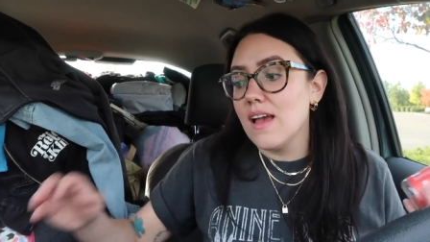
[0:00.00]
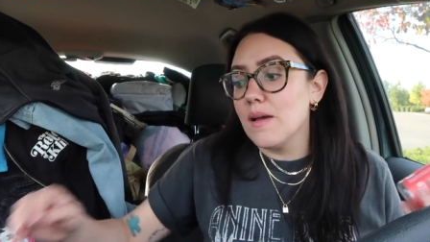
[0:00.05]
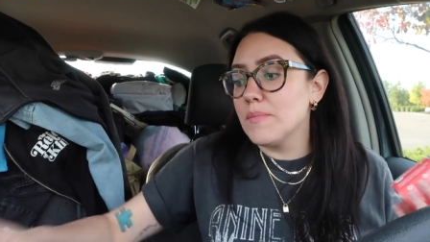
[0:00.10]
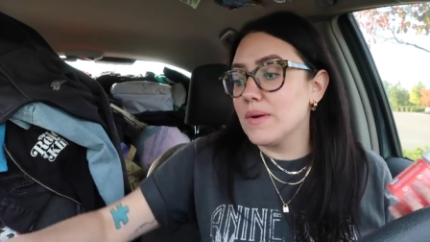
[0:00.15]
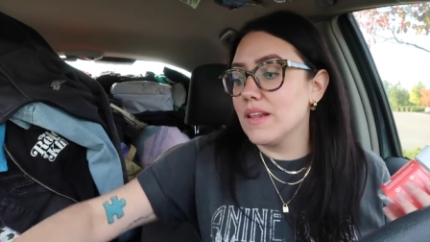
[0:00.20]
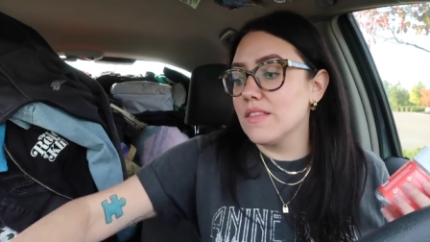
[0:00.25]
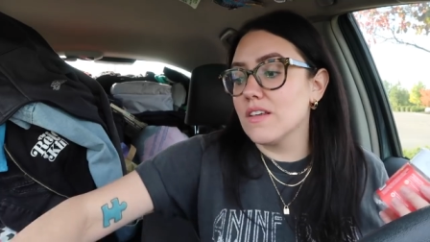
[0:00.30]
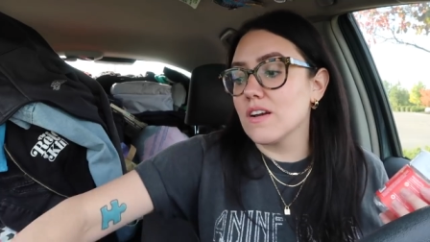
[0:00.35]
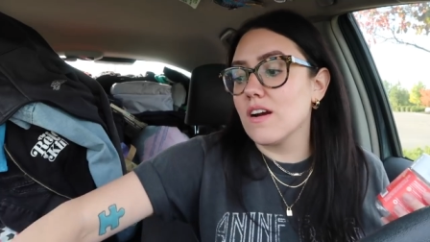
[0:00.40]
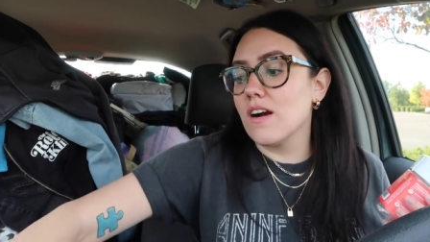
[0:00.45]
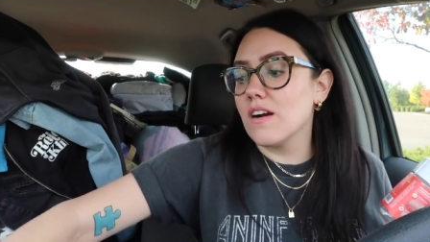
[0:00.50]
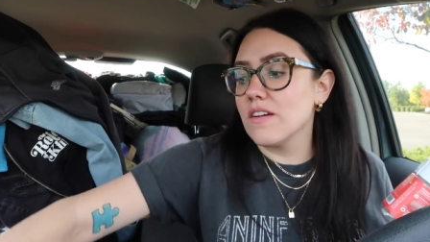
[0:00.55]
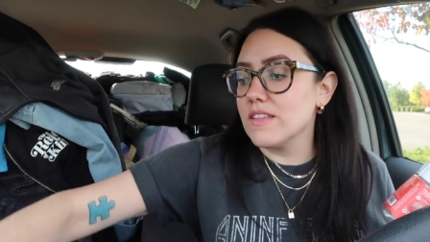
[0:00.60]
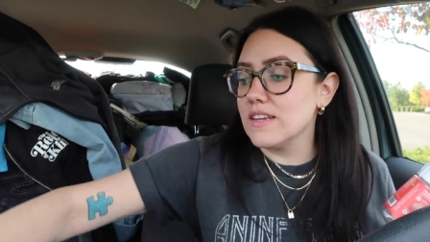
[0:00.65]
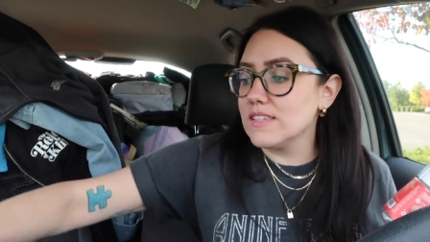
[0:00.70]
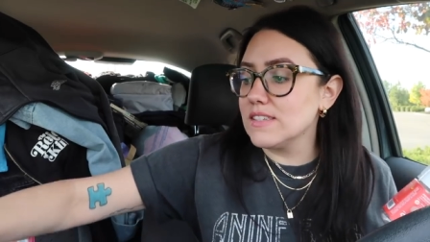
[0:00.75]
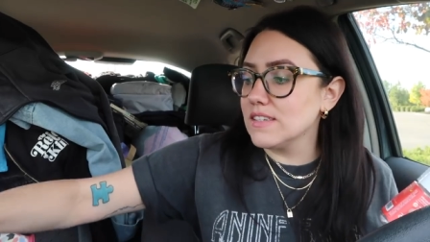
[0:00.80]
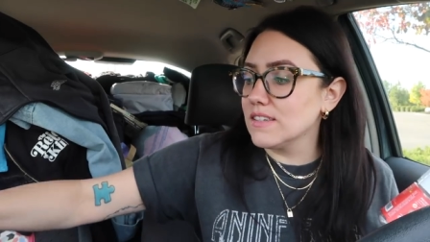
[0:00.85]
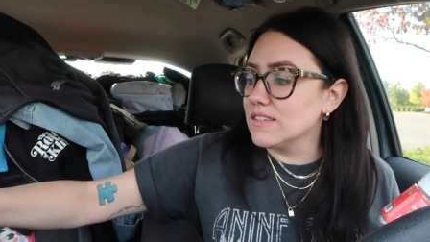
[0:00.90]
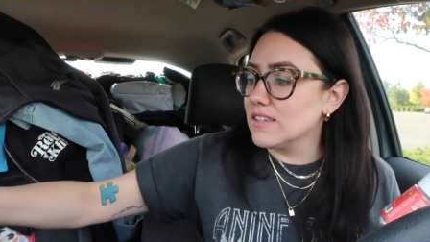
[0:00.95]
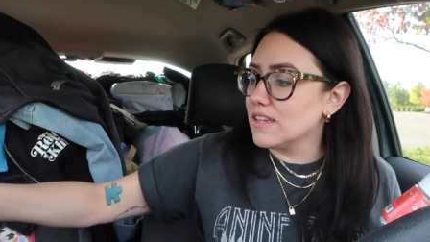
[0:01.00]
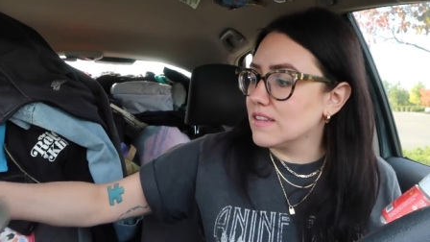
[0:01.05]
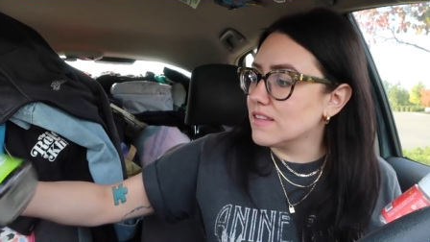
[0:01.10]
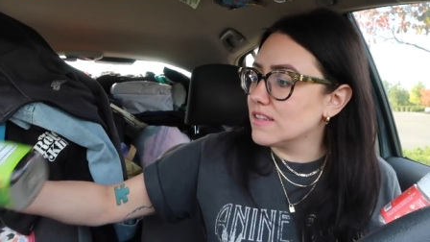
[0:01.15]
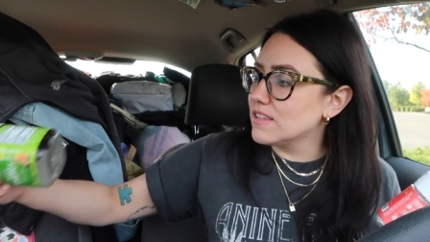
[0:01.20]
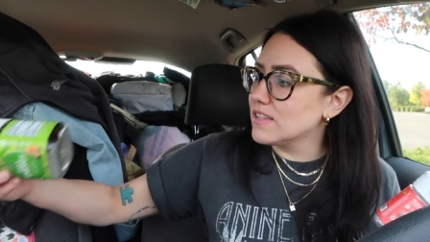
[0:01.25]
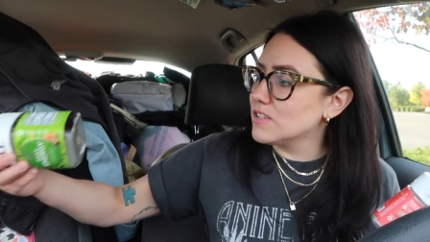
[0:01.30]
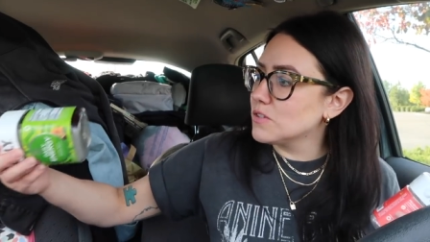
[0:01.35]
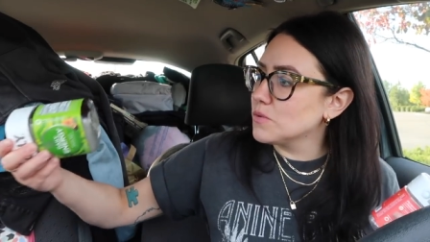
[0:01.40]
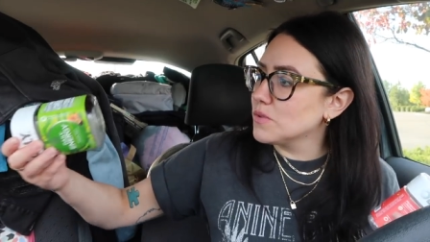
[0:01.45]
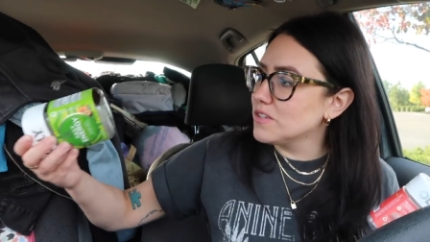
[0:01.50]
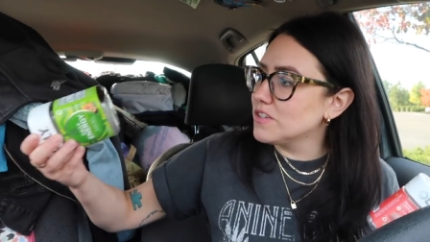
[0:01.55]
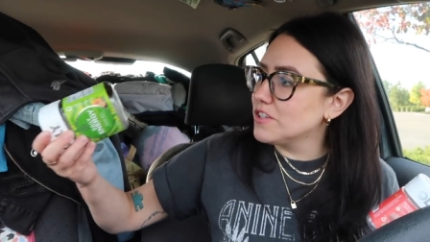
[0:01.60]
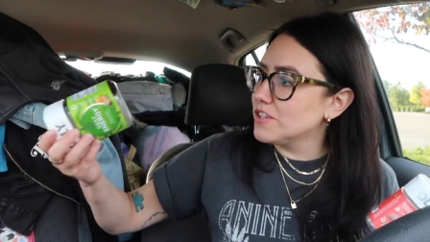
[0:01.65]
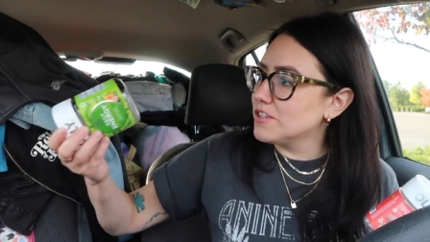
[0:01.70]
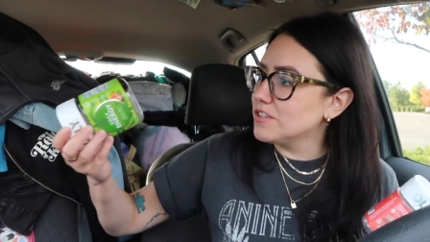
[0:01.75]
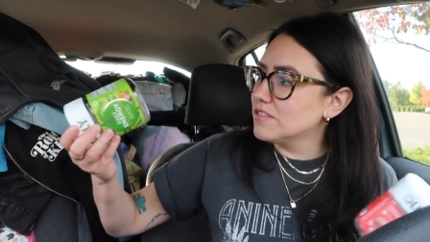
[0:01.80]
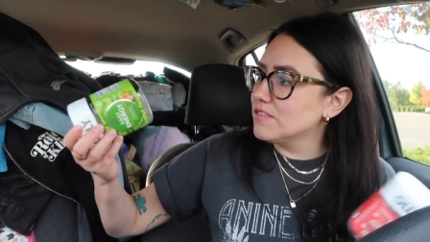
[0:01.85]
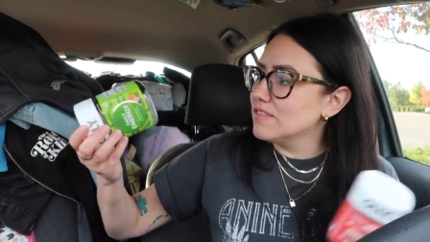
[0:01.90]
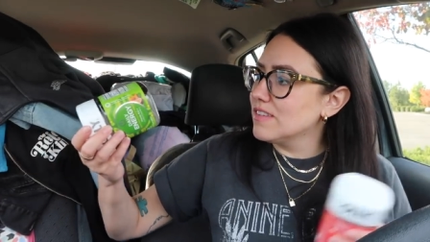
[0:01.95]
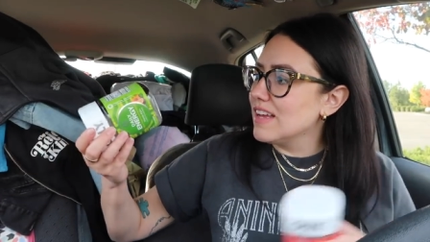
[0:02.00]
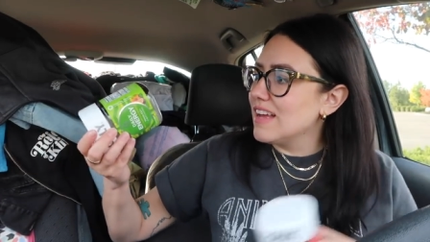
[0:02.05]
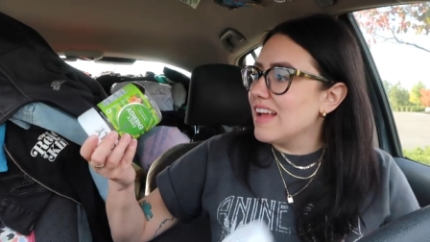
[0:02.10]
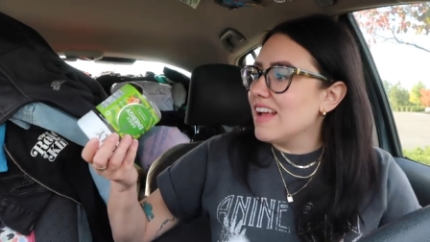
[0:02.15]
but in the car they still did. Did this one too?